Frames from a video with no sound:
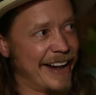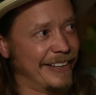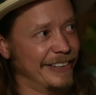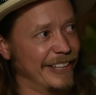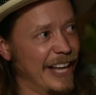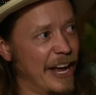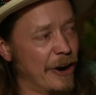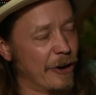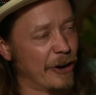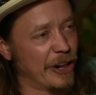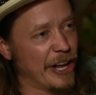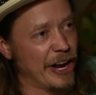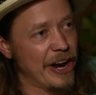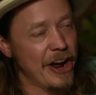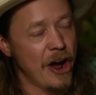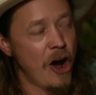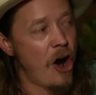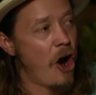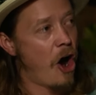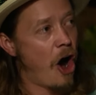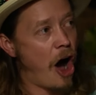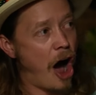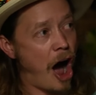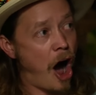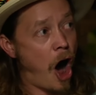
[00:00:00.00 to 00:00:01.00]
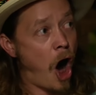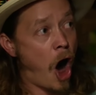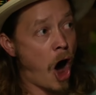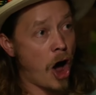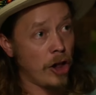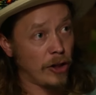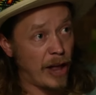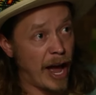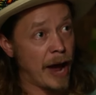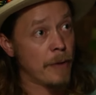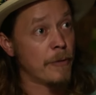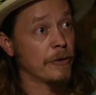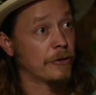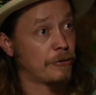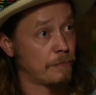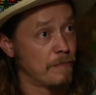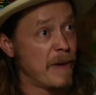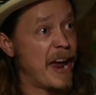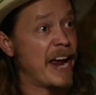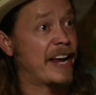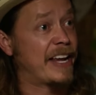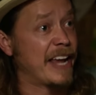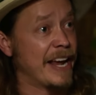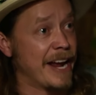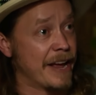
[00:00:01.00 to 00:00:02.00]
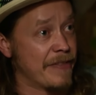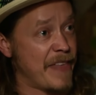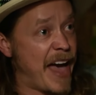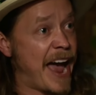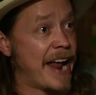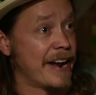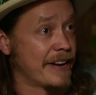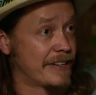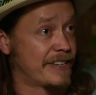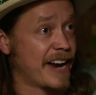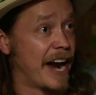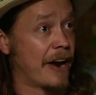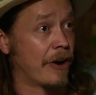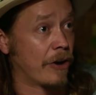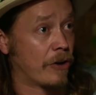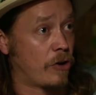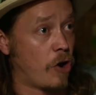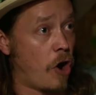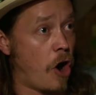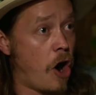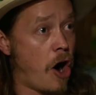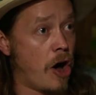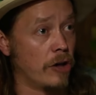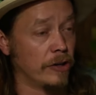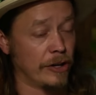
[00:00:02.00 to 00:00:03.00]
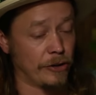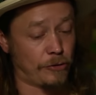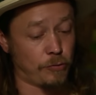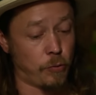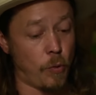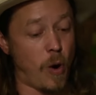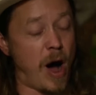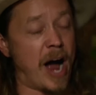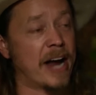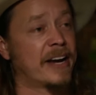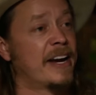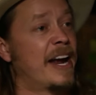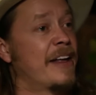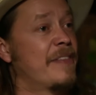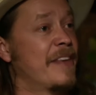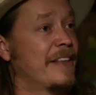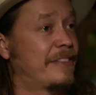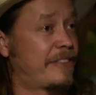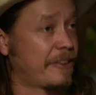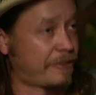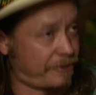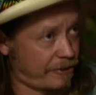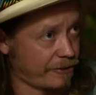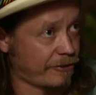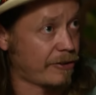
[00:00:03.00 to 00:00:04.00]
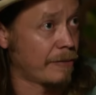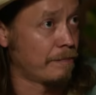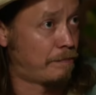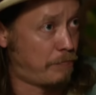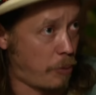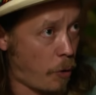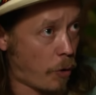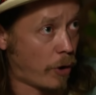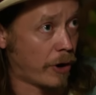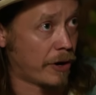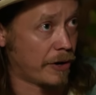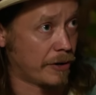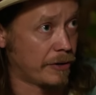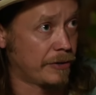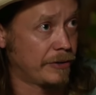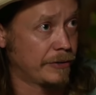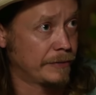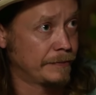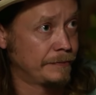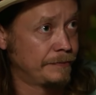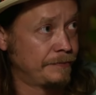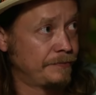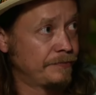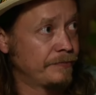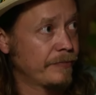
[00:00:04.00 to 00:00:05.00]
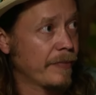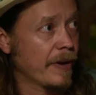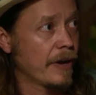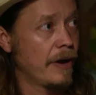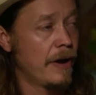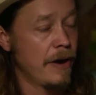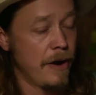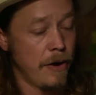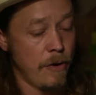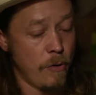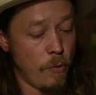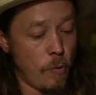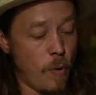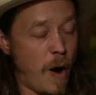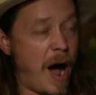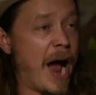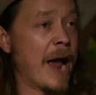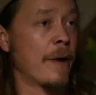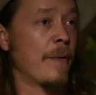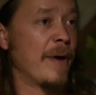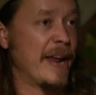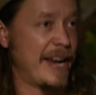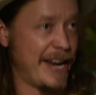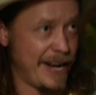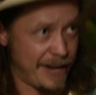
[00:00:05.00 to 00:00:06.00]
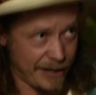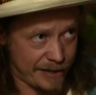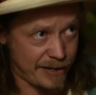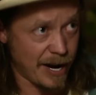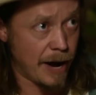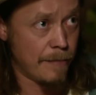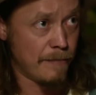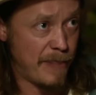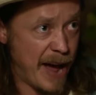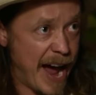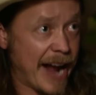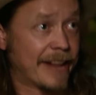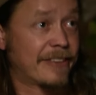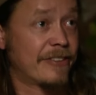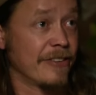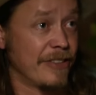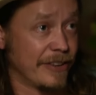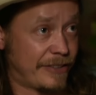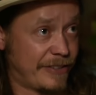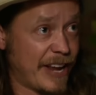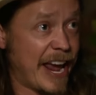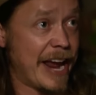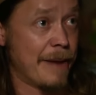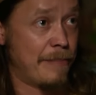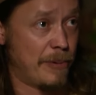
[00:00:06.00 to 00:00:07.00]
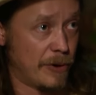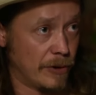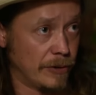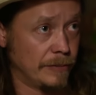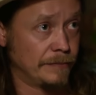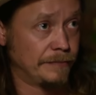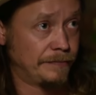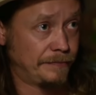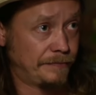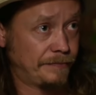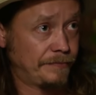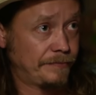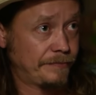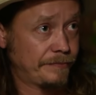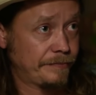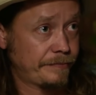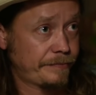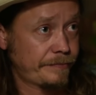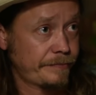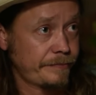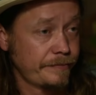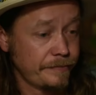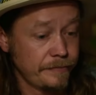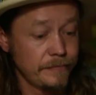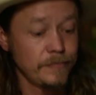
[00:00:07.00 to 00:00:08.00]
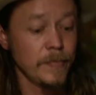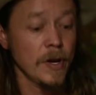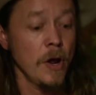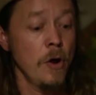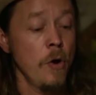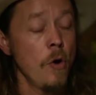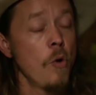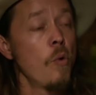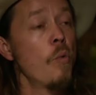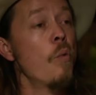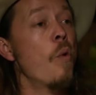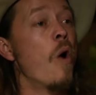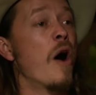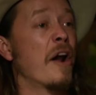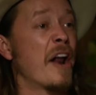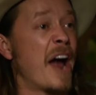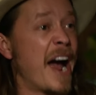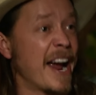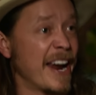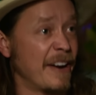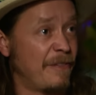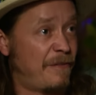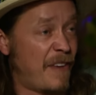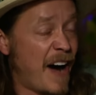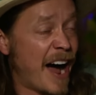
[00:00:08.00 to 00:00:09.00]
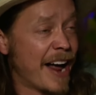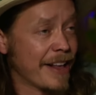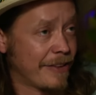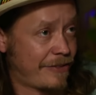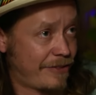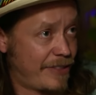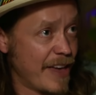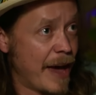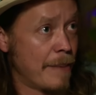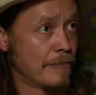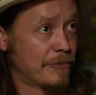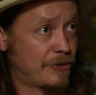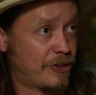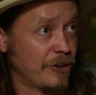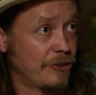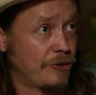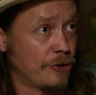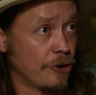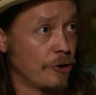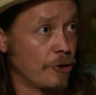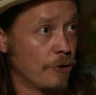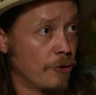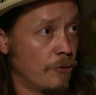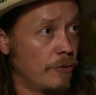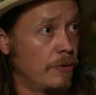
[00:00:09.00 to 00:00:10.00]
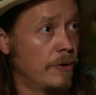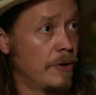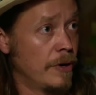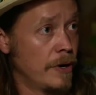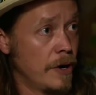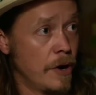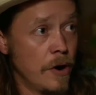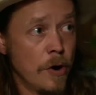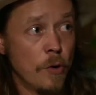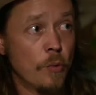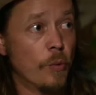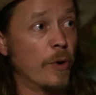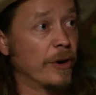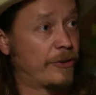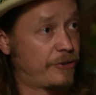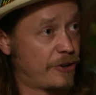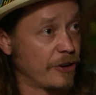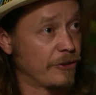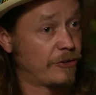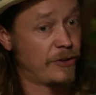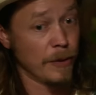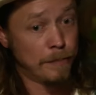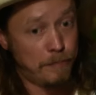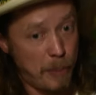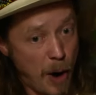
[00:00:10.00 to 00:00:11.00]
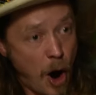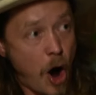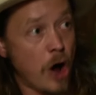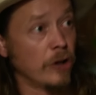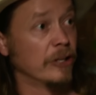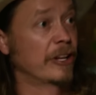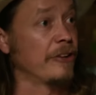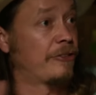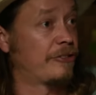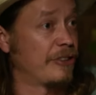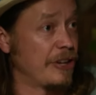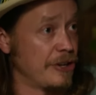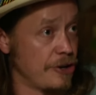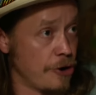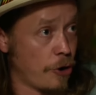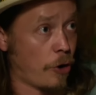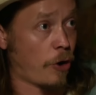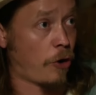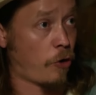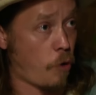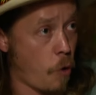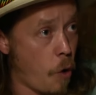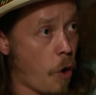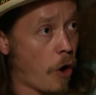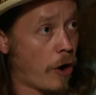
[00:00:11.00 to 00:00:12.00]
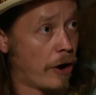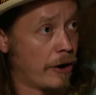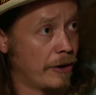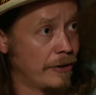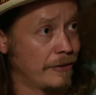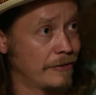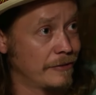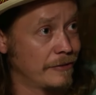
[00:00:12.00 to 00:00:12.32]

And literally, all I was making in that entire call is why I think this is important, why we need to come back to the table, what I advise them to do, which is the ball is in your court.